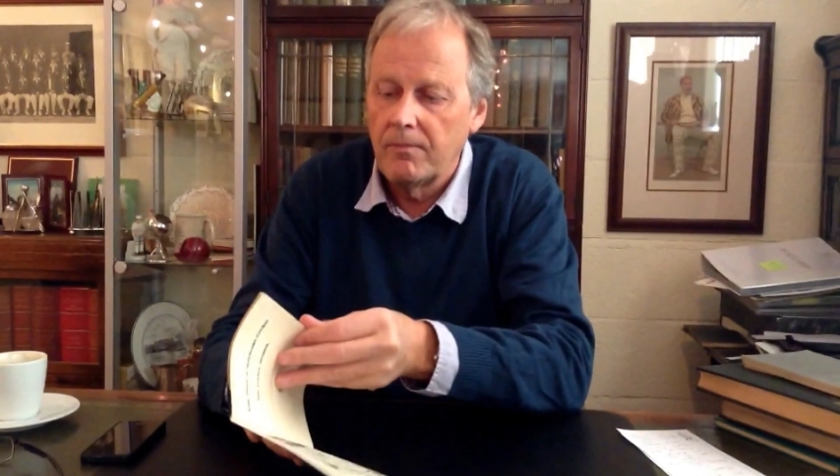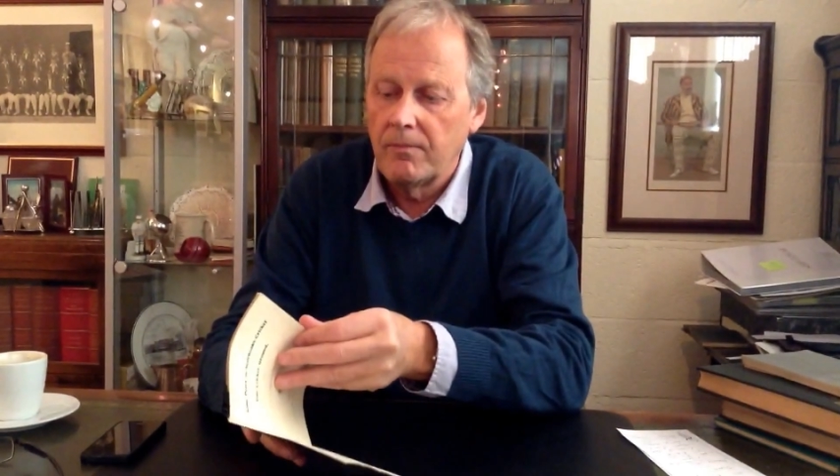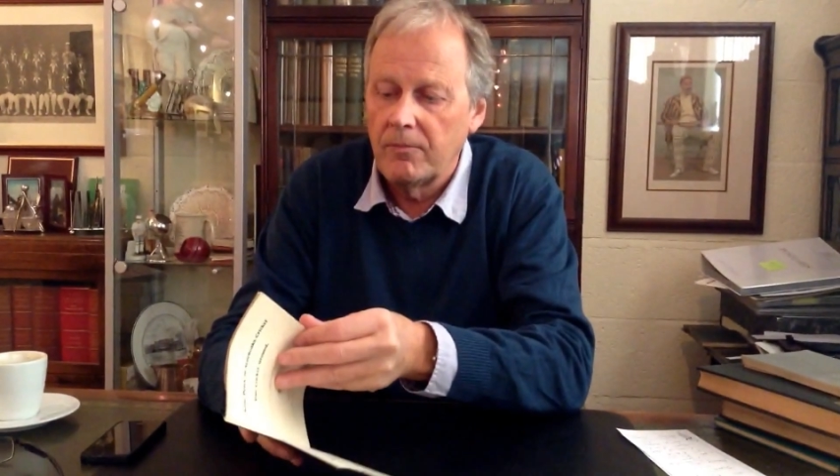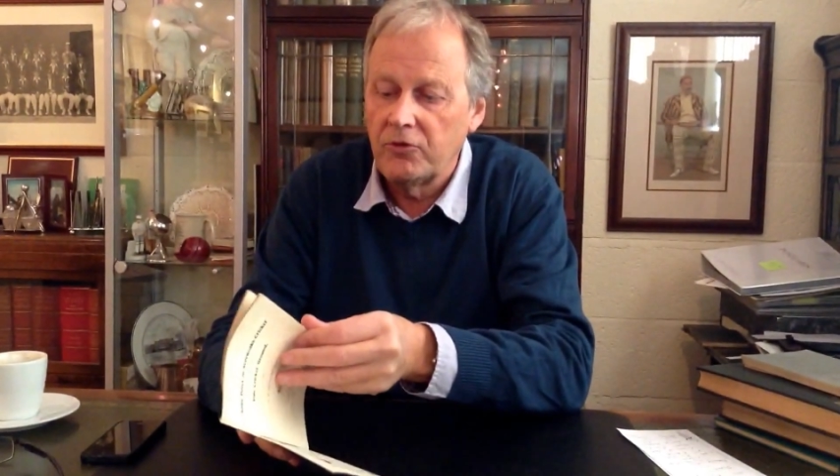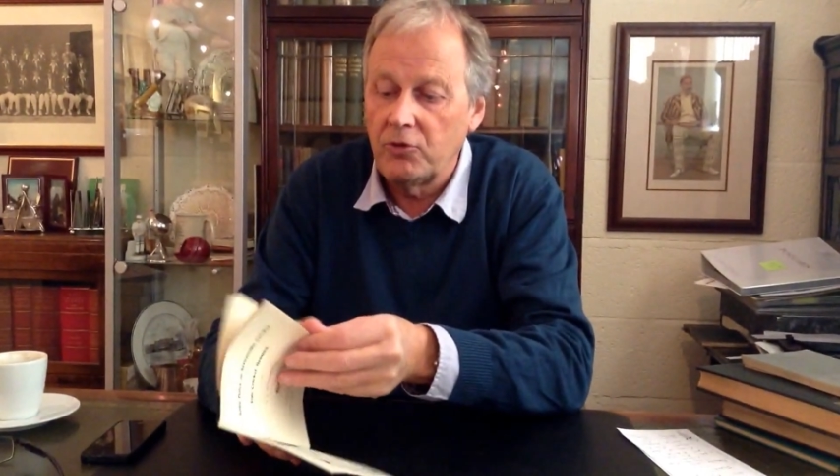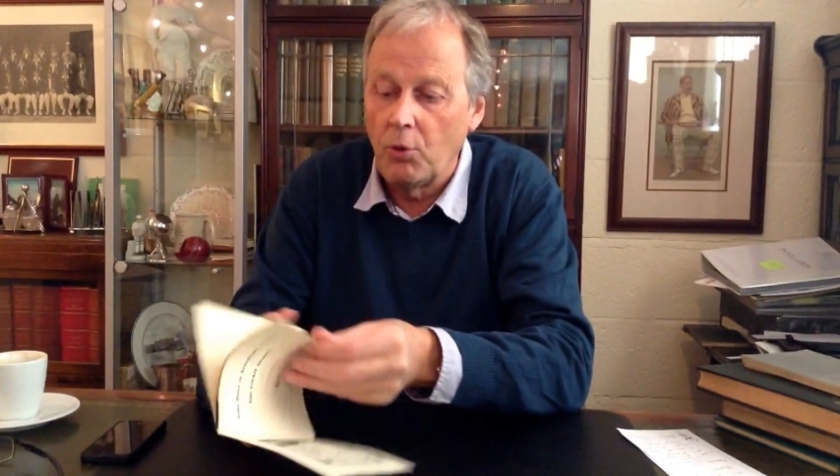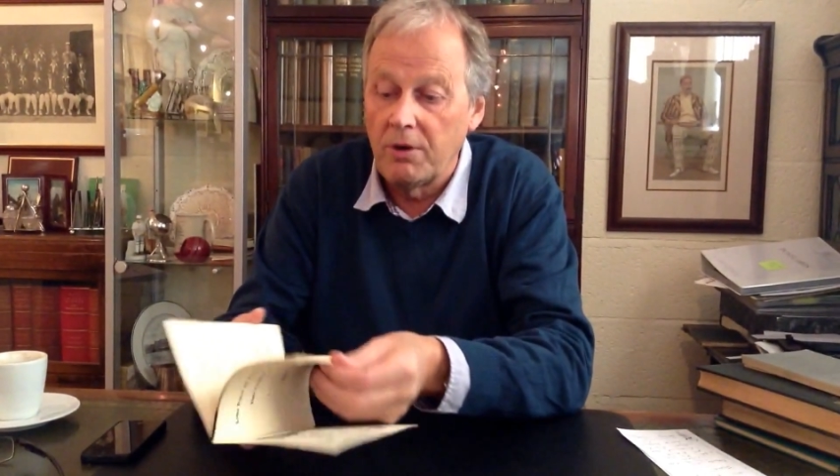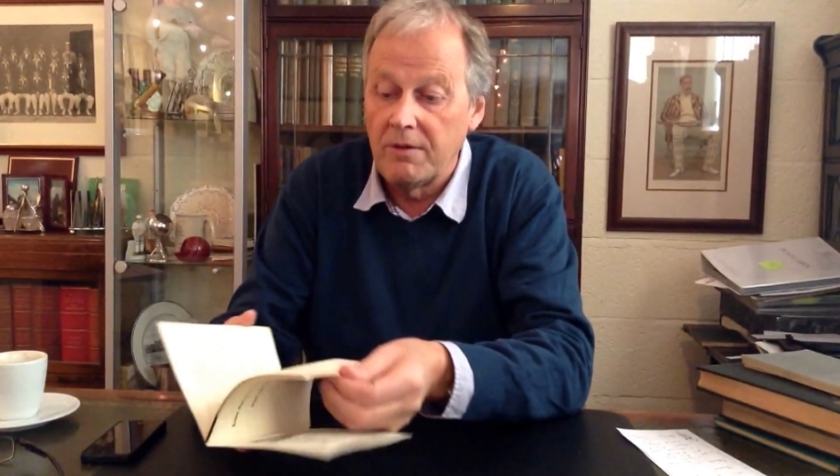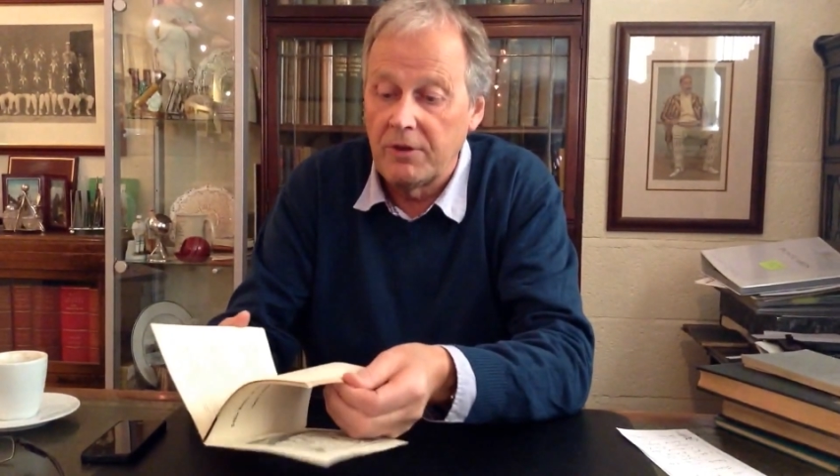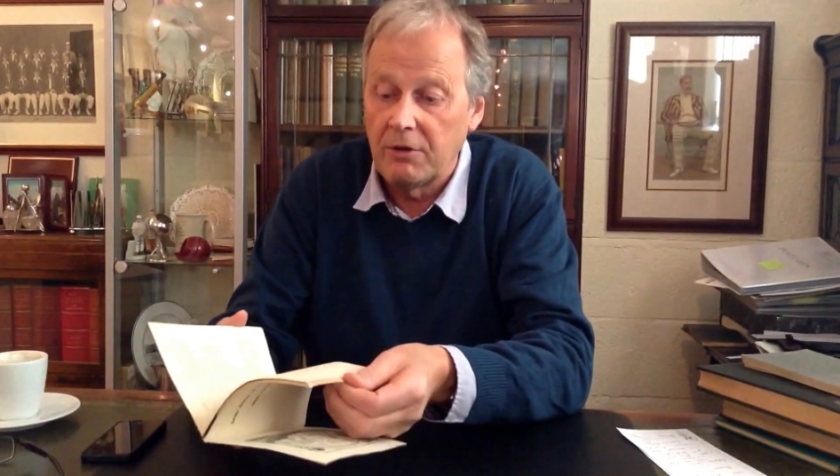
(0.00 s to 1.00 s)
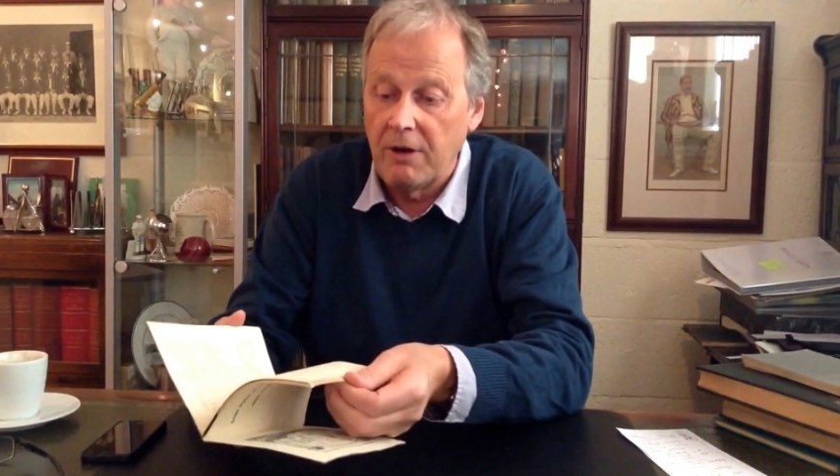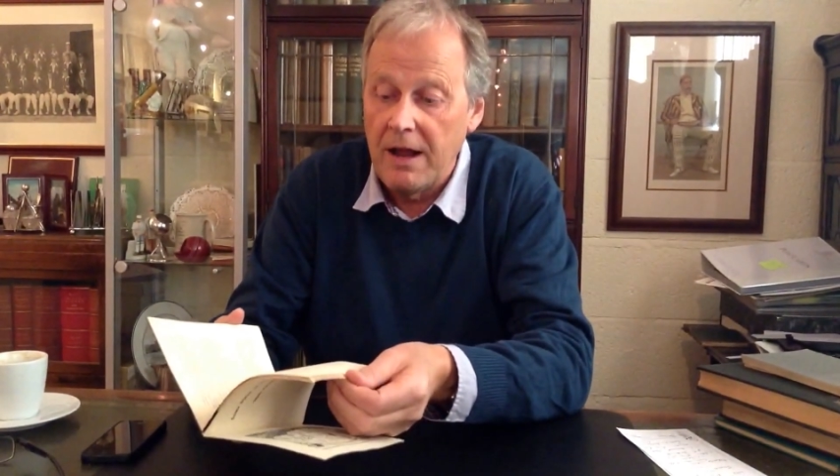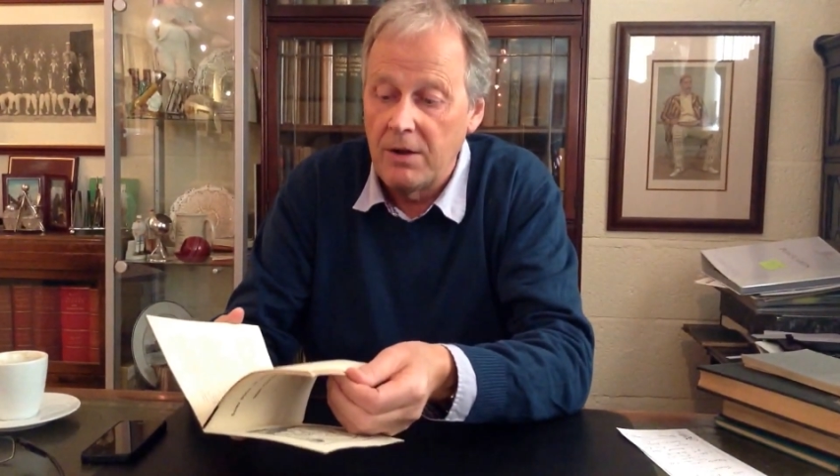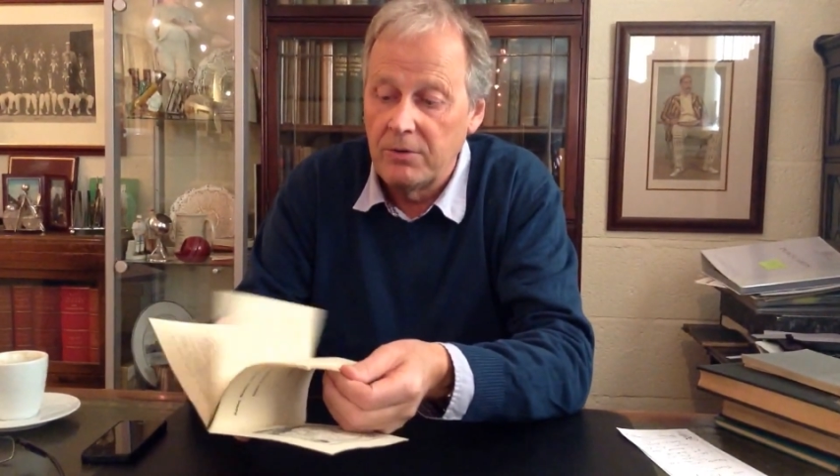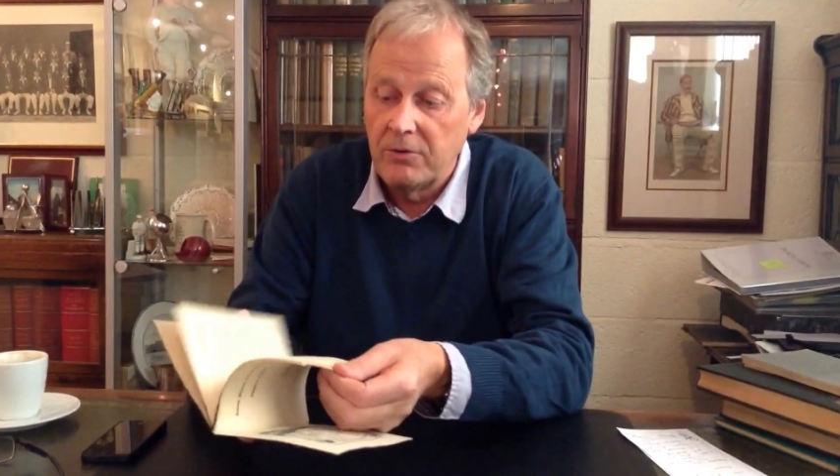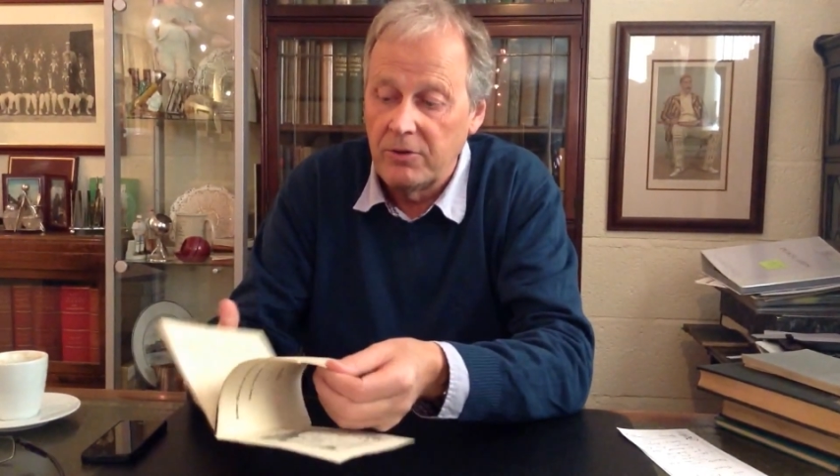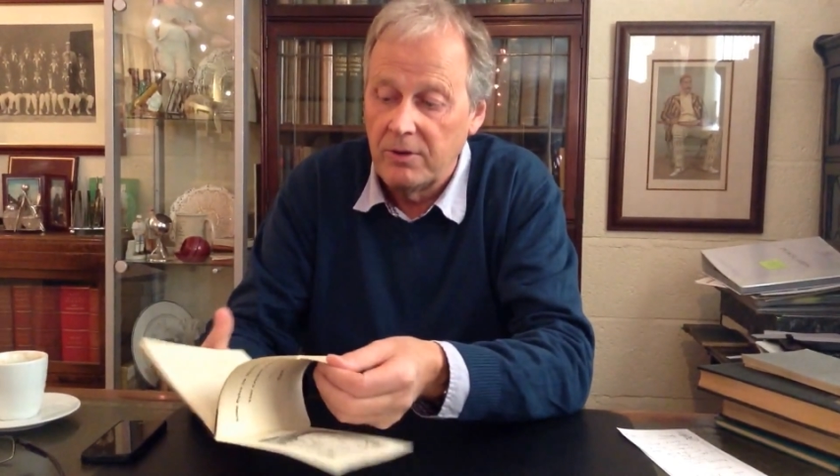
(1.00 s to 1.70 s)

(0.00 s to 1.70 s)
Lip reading: Story of the ground